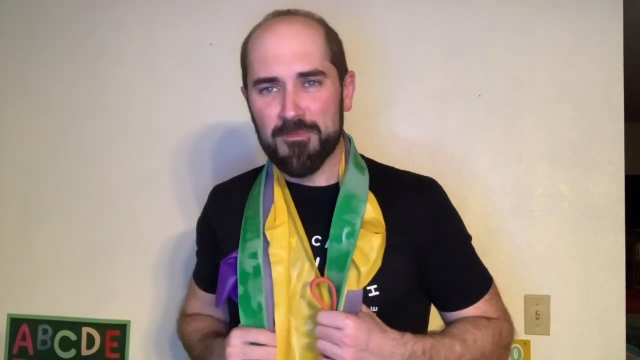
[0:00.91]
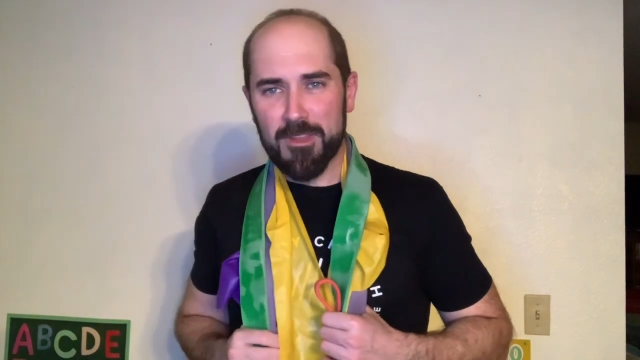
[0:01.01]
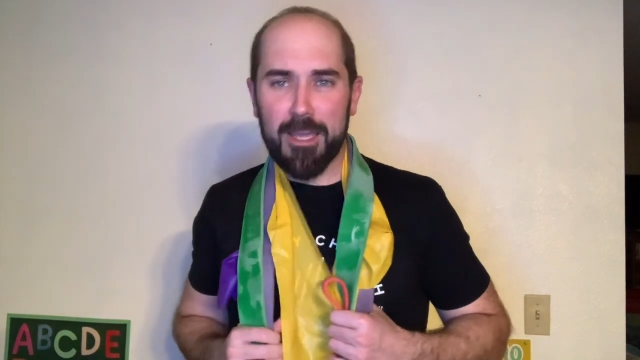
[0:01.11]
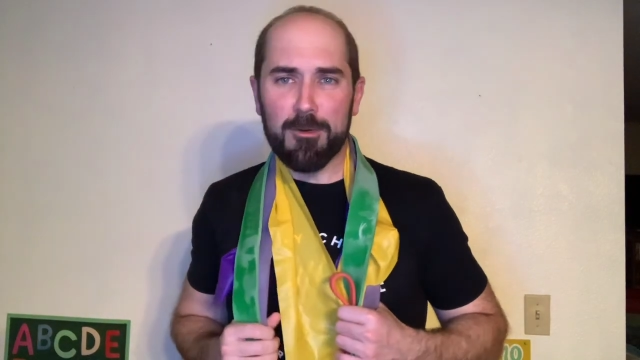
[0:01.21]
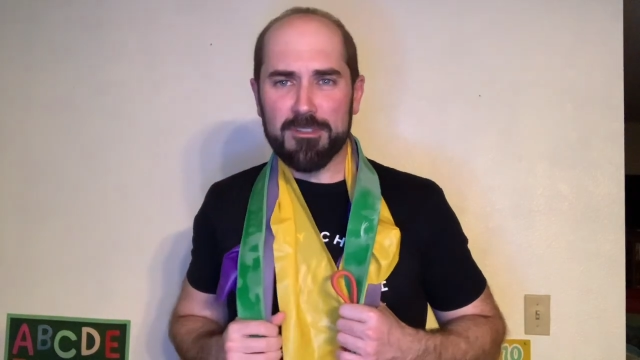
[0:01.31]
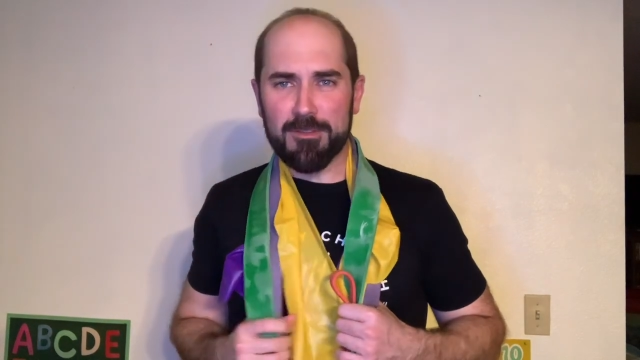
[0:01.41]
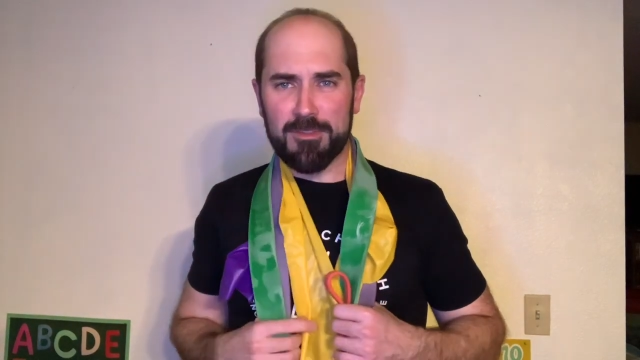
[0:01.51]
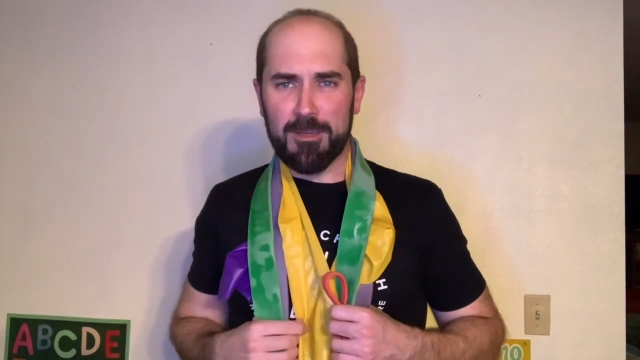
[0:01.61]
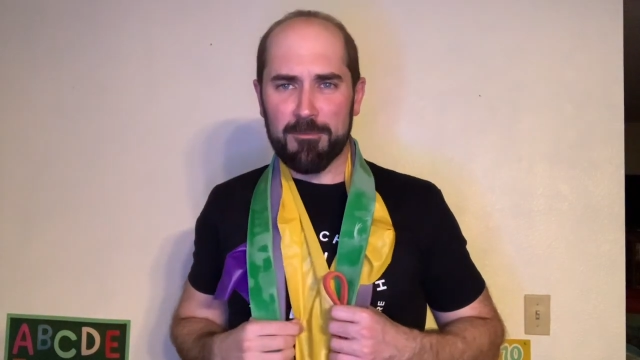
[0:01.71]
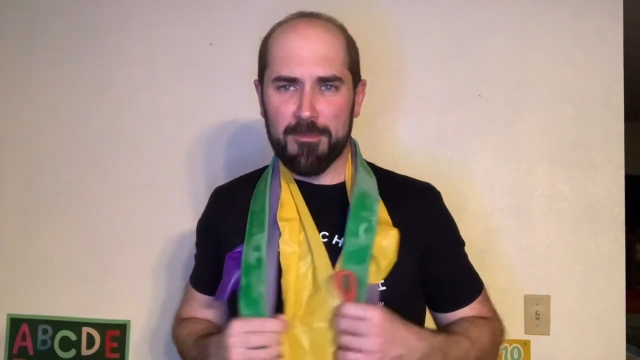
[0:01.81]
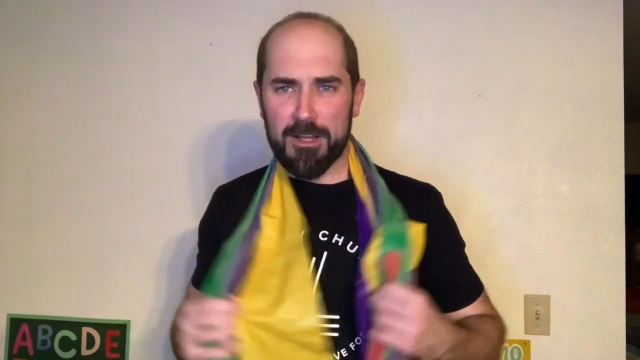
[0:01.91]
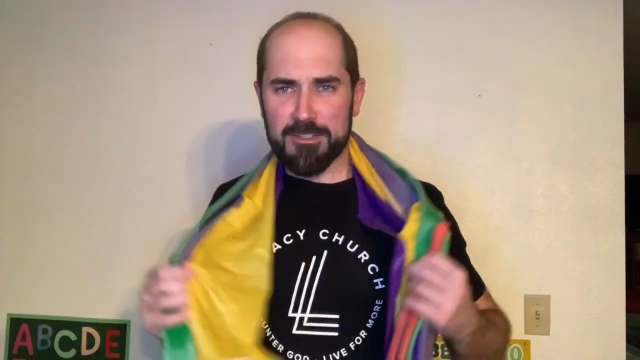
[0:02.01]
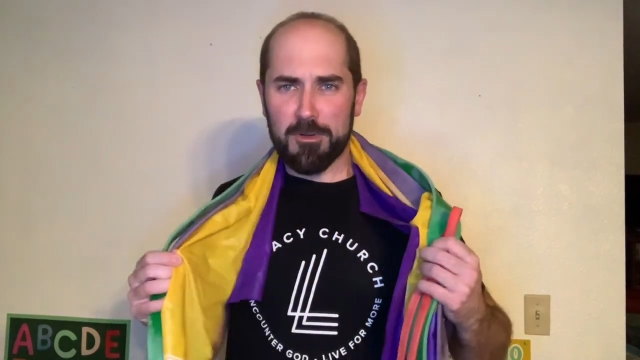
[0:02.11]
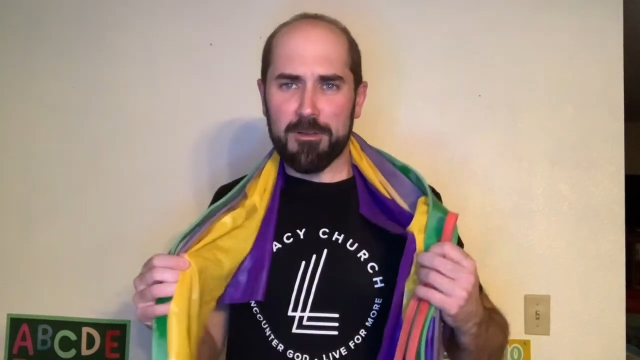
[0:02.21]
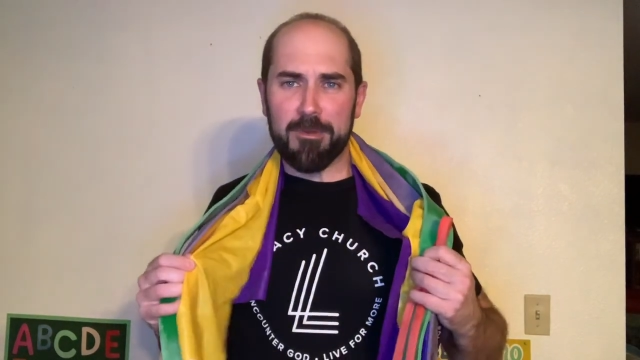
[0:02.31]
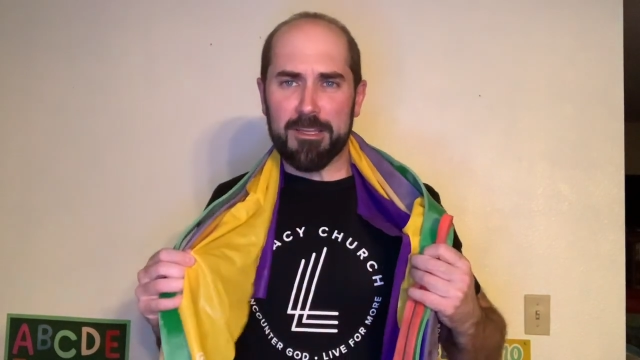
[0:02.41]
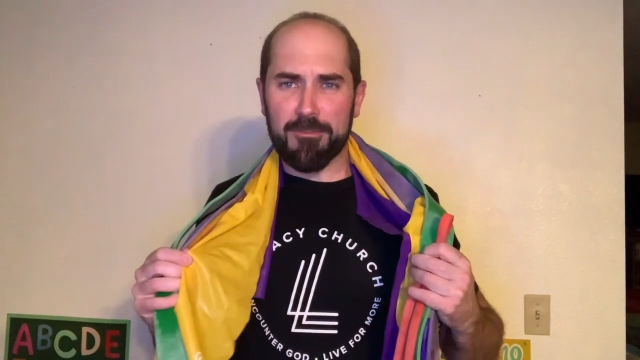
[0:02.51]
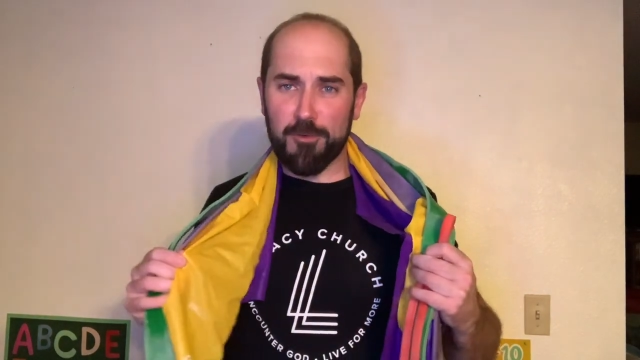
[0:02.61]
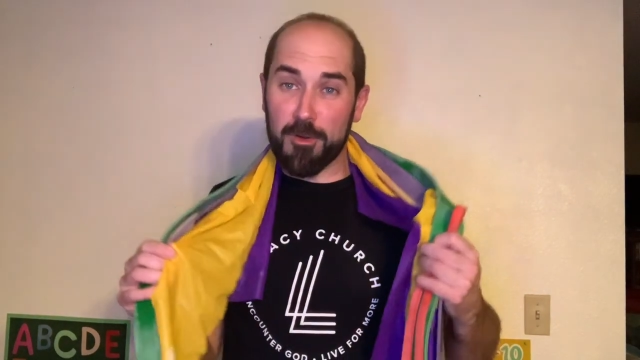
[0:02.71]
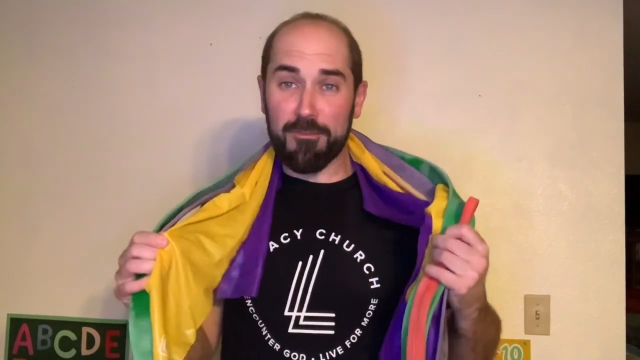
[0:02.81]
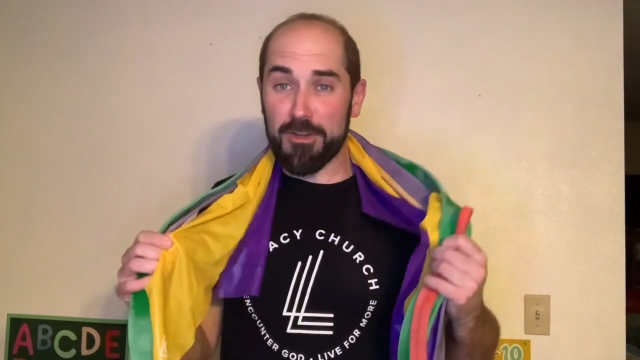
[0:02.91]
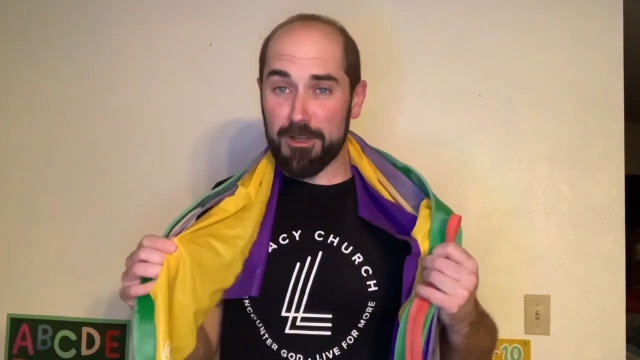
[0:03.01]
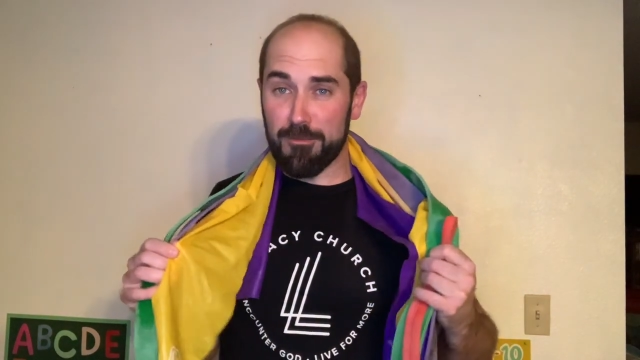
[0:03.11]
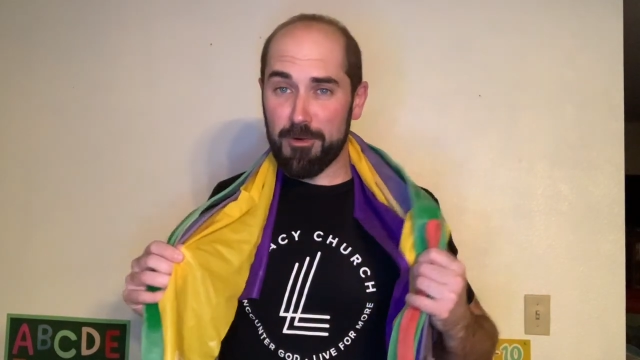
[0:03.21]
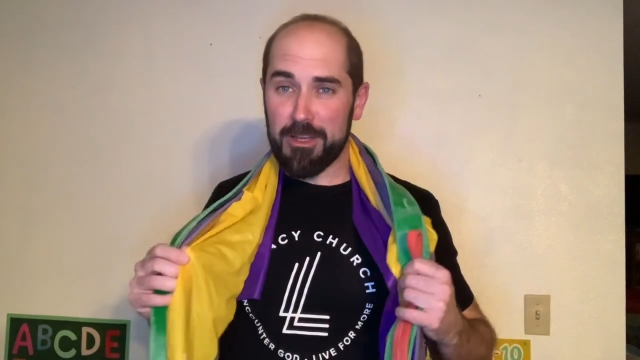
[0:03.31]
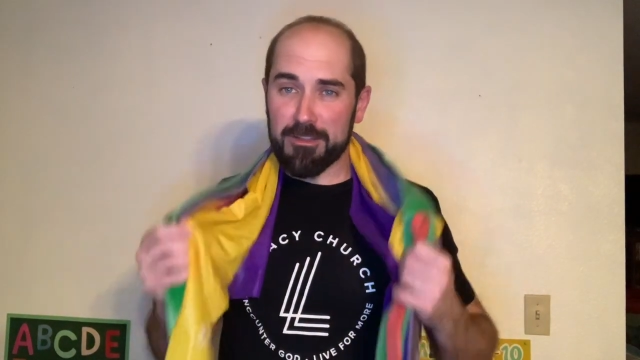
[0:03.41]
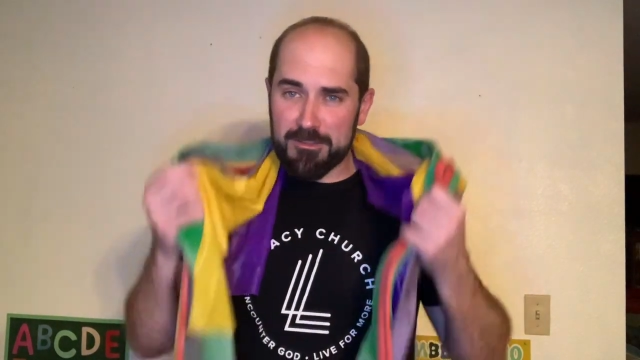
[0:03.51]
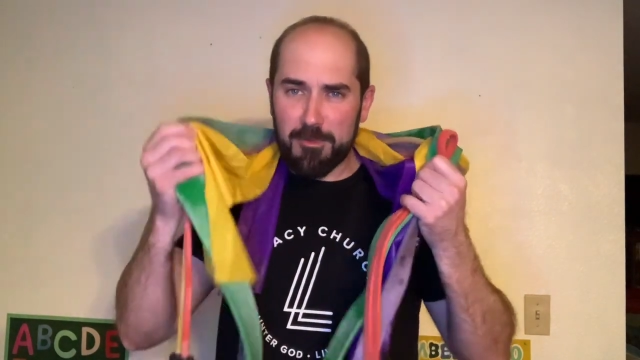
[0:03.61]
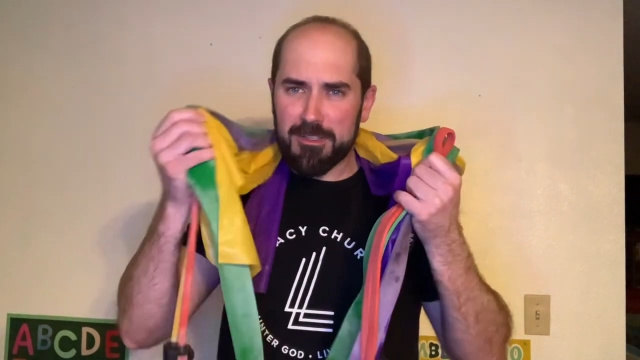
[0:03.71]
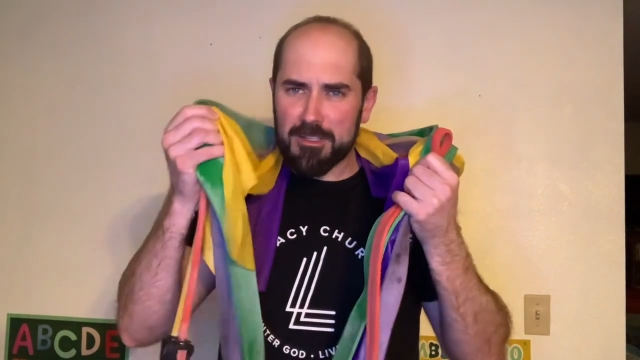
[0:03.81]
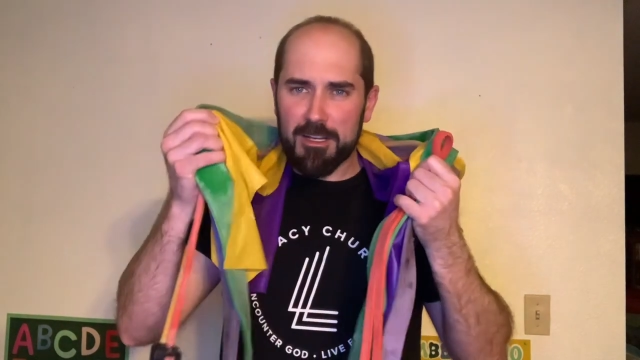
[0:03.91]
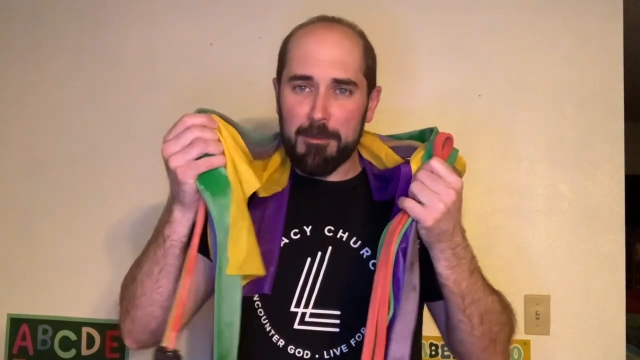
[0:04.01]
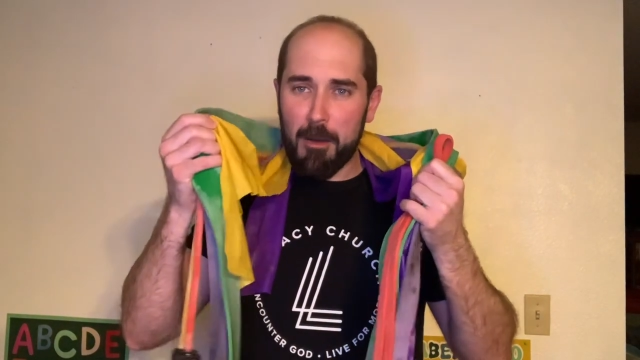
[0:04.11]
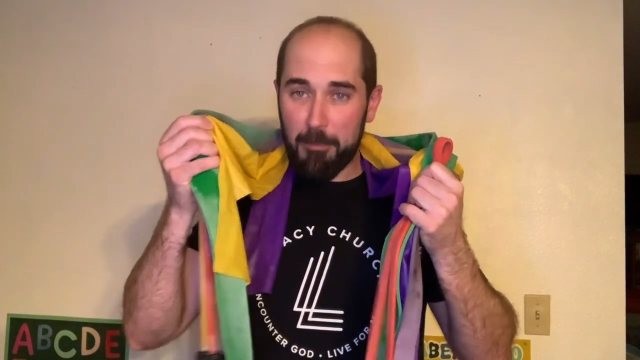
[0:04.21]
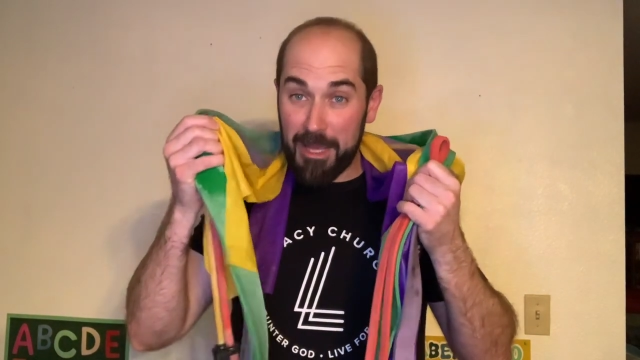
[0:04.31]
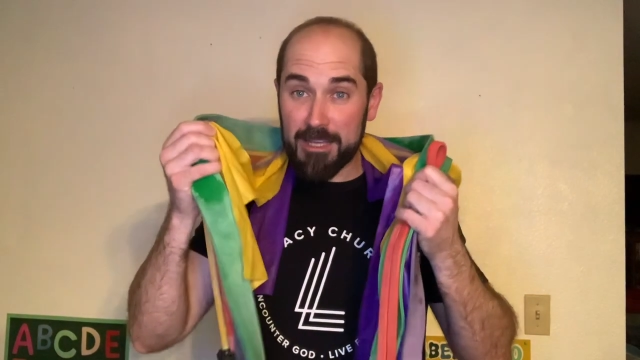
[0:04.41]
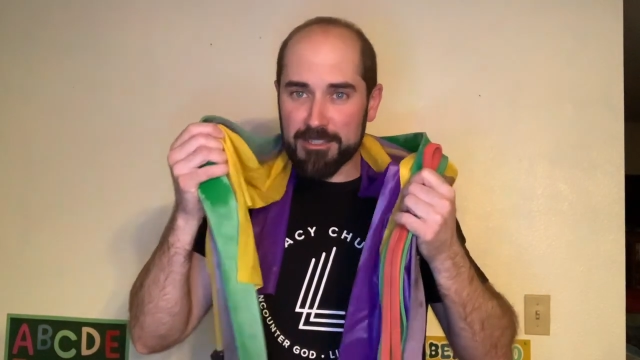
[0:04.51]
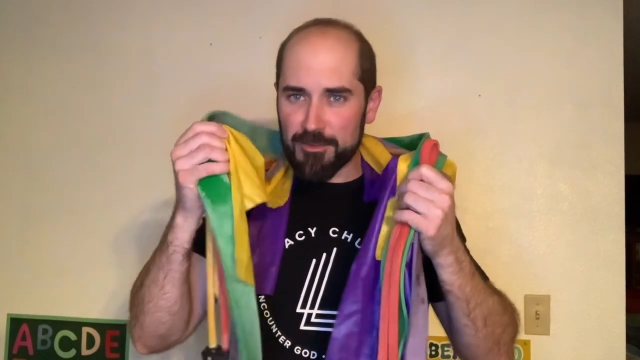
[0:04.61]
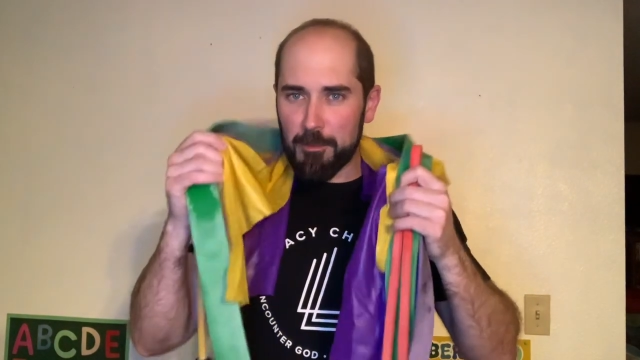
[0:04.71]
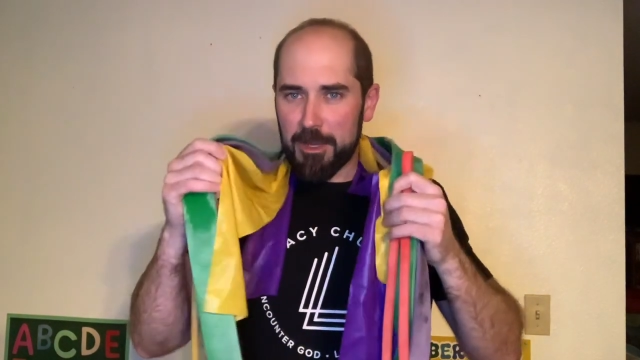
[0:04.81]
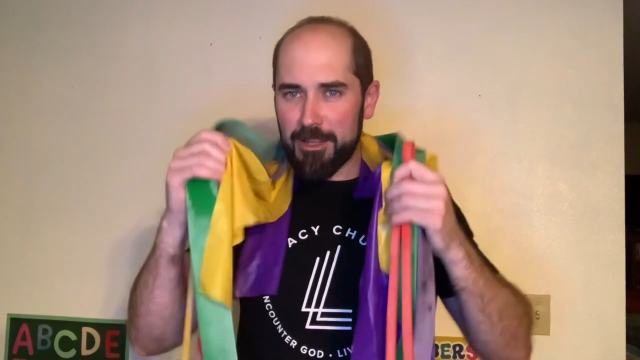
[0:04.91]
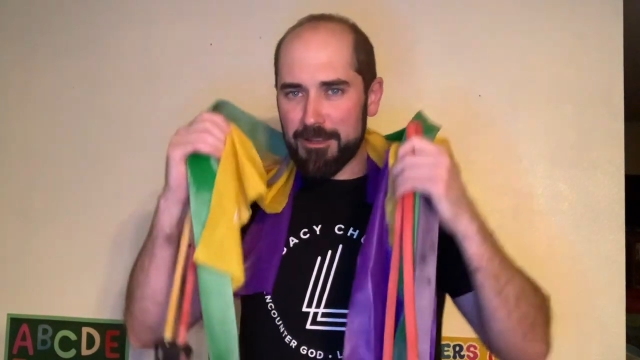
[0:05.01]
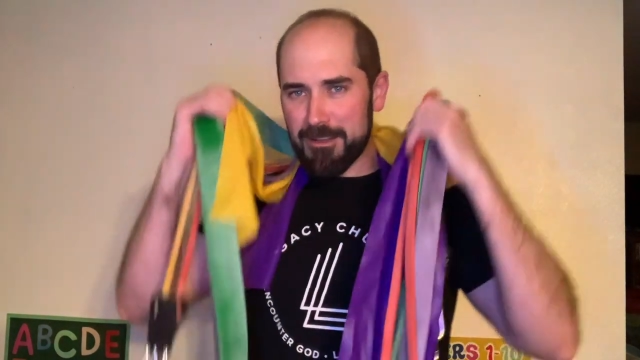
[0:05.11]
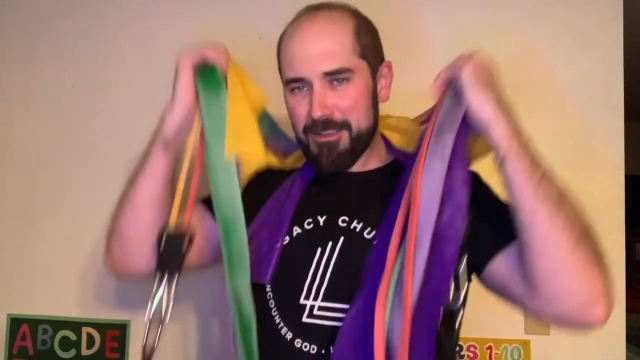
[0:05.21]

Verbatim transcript: Hey, what's up, team? I just wanted to make a quick video for you so we can talk about bands for a minute.